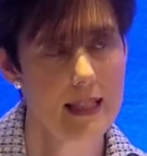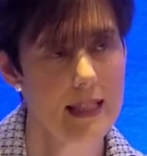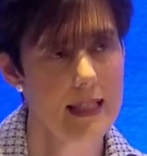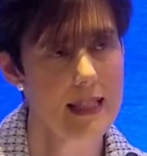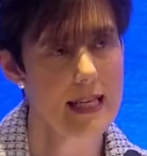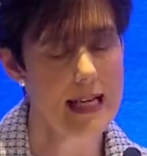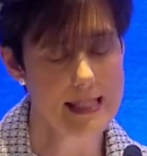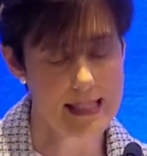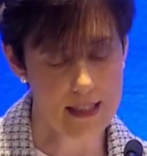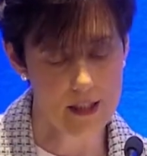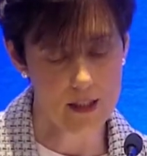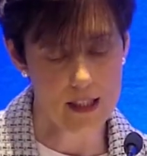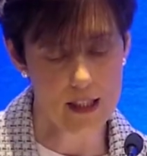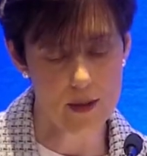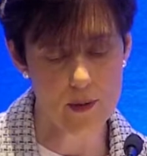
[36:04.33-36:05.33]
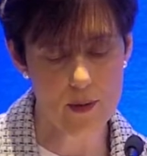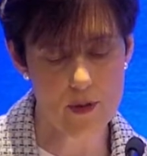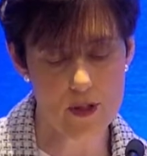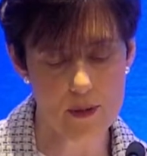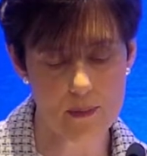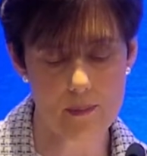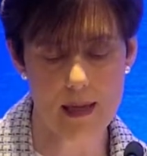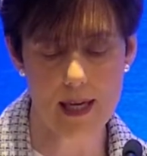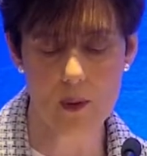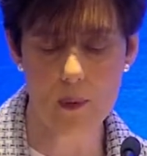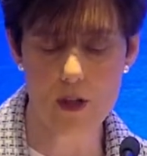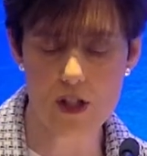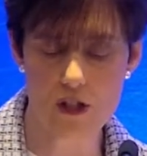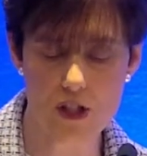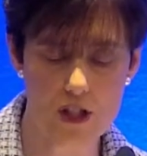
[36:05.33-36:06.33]
As I conclude, may I
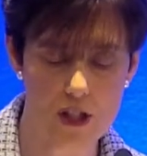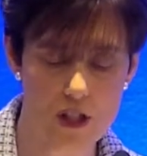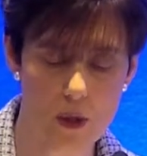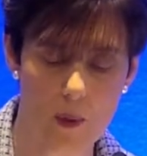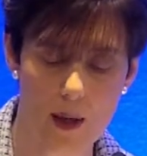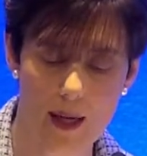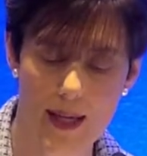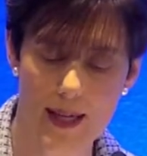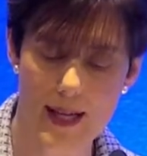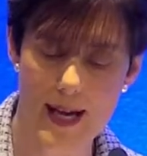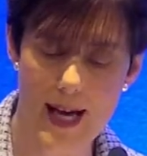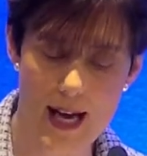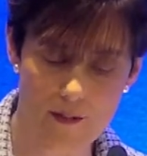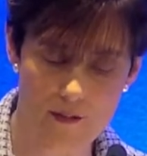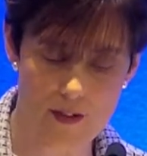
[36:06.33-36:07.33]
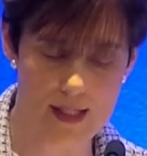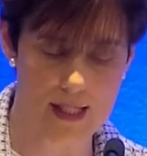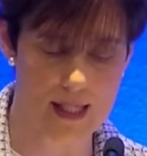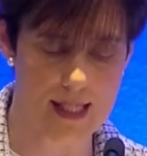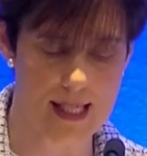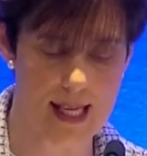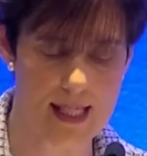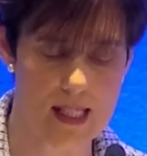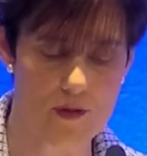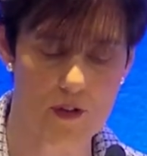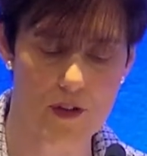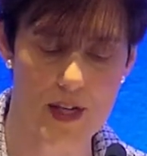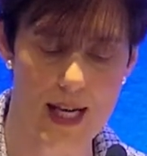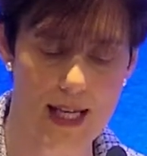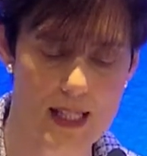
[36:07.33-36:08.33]
wish the TUI every success for the
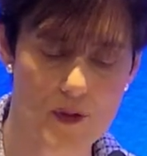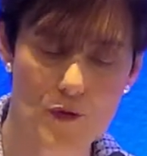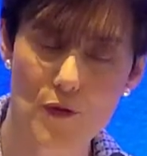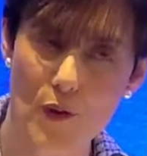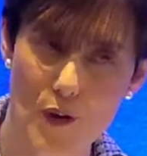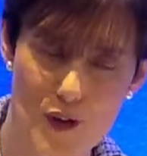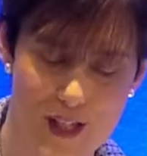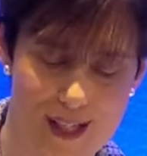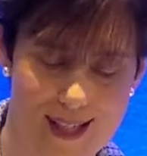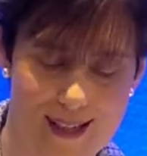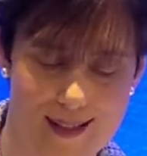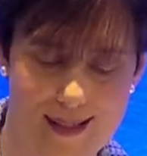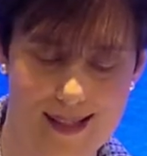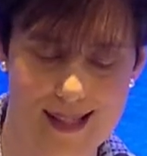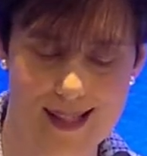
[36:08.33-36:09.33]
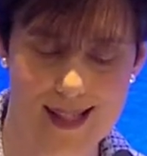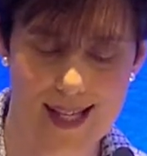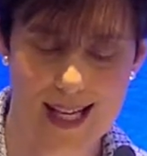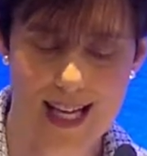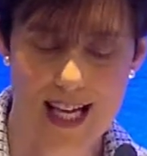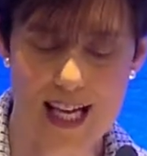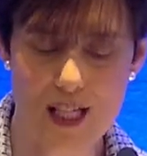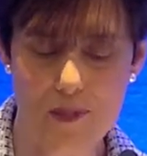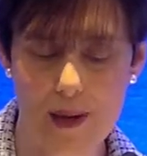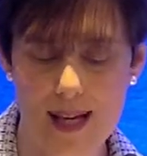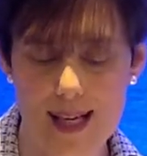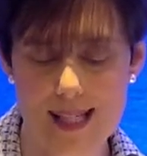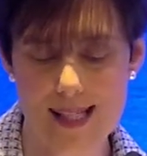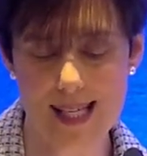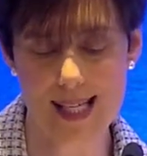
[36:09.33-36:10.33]
next 40 years, and may I
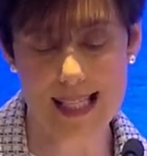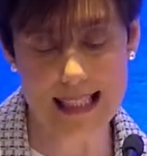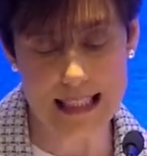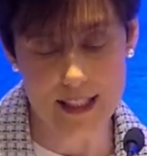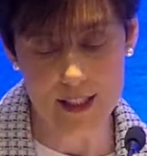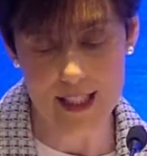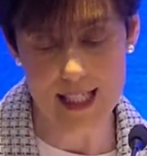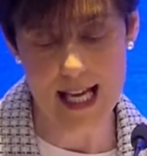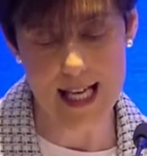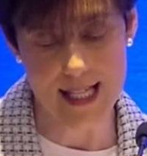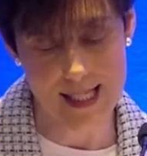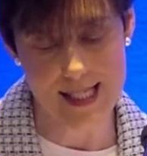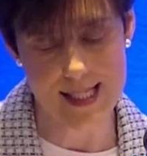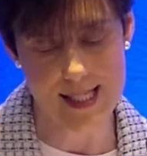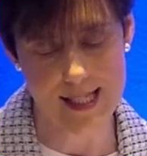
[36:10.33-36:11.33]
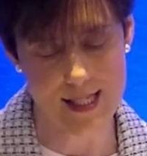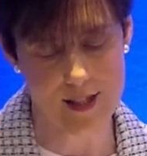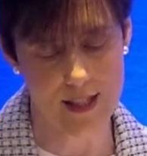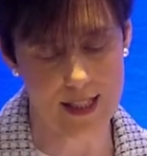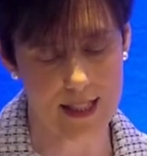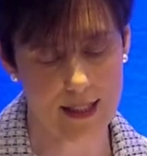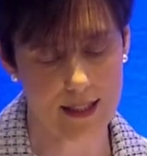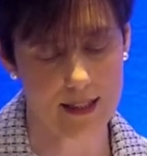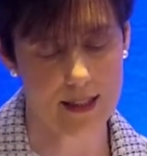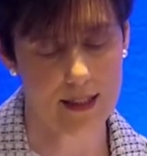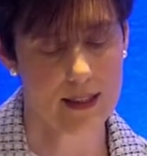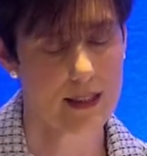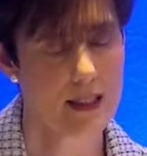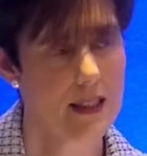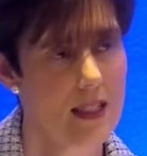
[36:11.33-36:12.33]
say clearly and sincerely,
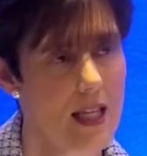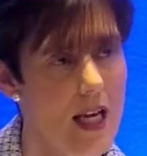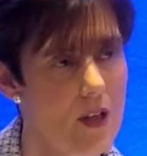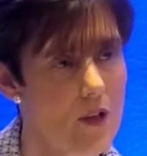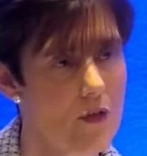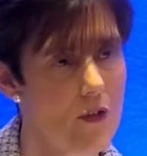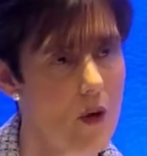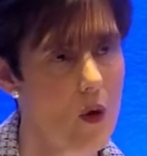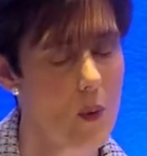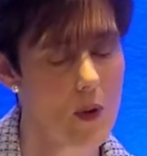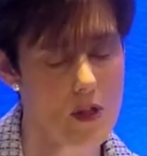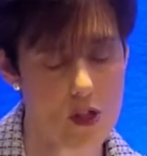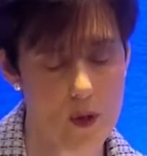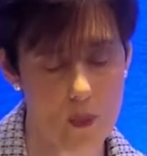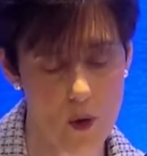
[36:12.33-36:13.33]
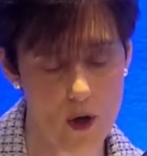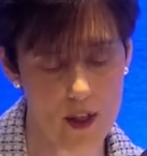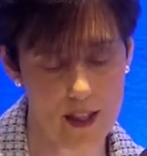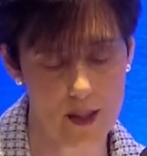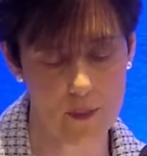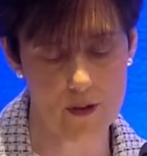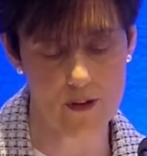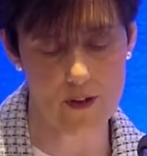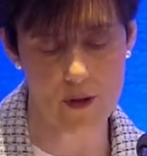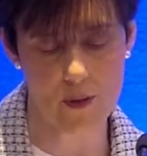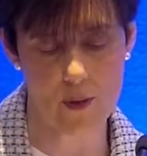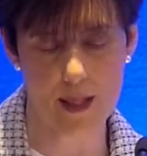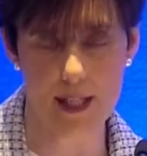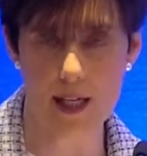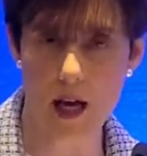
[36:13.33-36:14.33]
I look forward to working with you
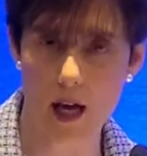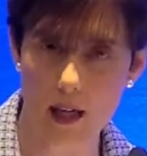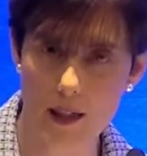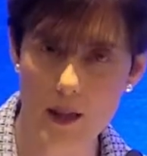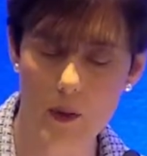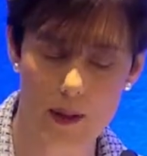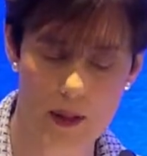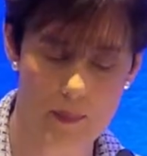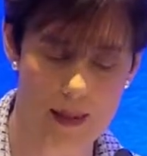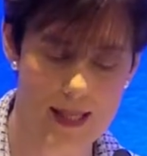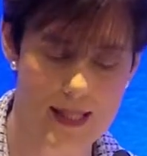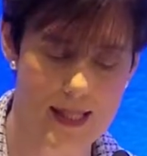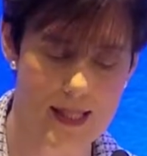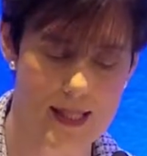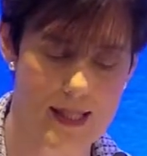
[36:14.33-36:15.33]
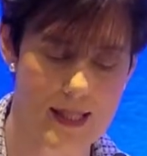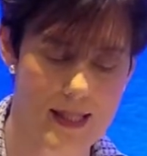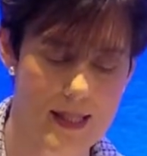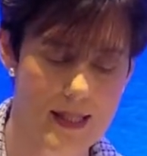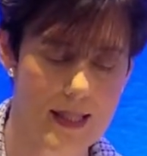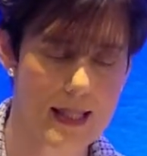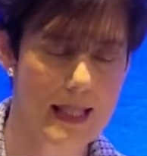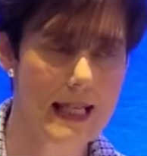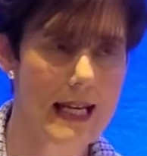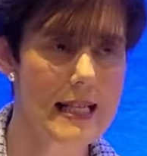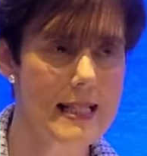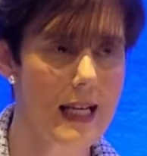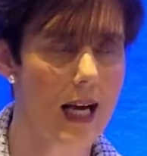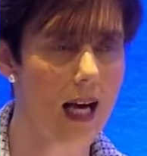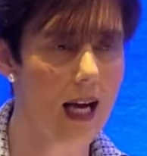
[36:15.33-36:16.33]
on an ongoing basis as
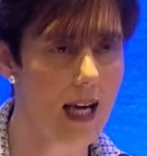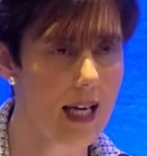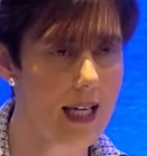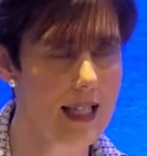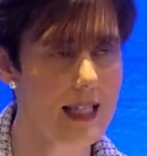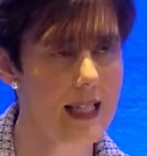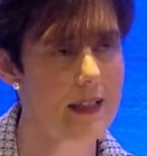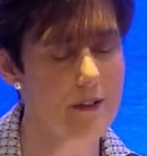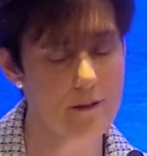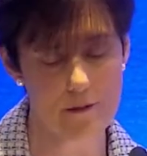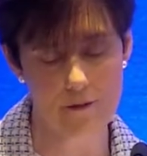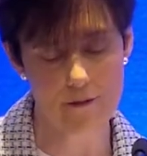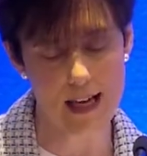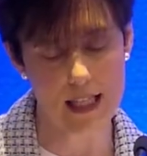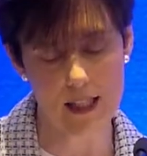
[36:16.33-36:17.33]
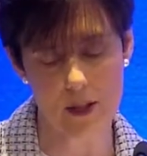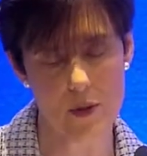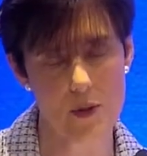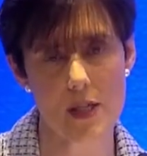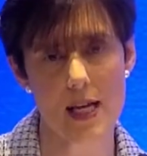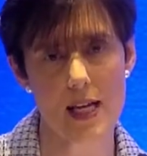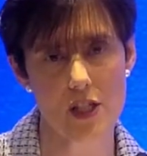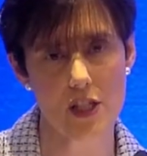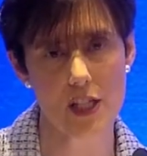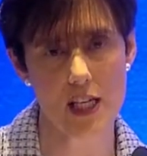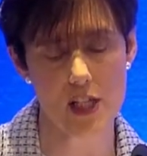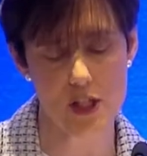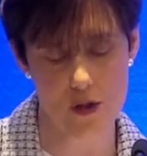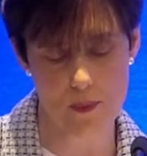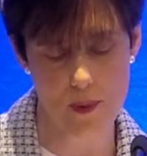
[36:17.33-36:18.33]
a highly valued
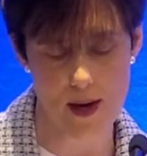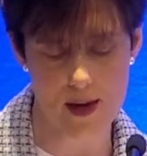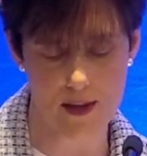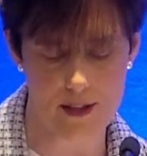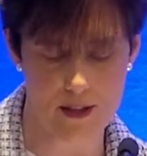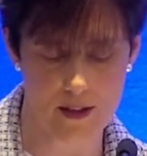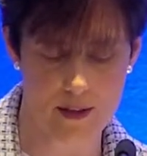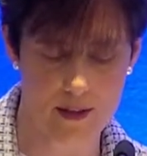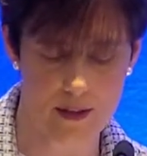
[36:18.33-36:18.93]
education partner.